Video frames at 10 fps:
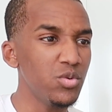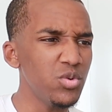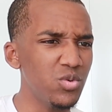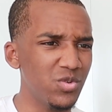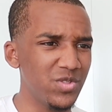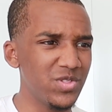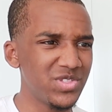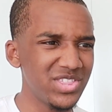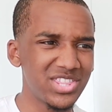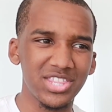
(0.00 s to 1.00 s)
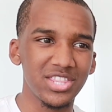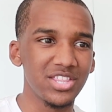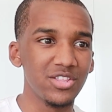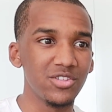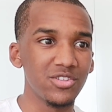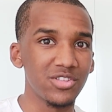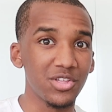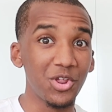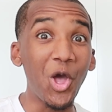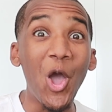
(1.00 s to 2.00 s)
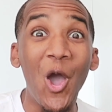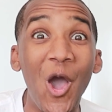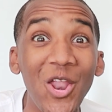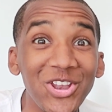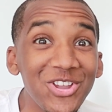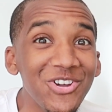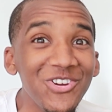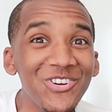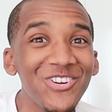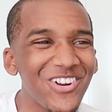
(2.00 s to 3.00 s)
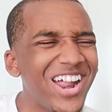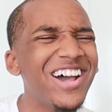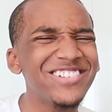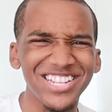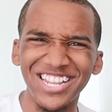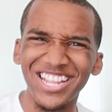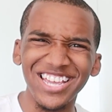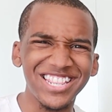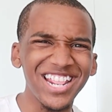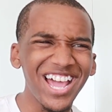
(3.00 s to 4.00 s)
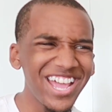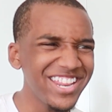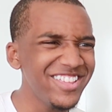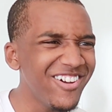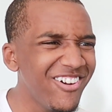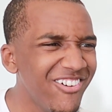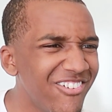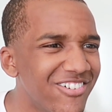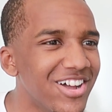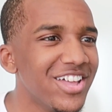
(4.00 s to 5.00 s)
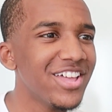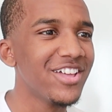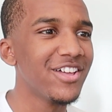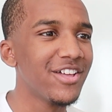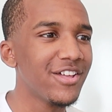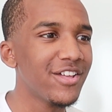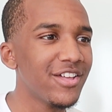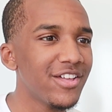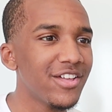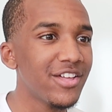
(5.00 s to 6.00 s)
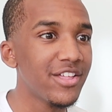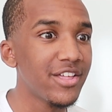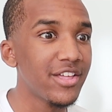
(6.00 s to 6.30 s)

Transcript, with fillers: Ooh. Newgrounds. Newgrounds. I like that, everything yo. By everyone.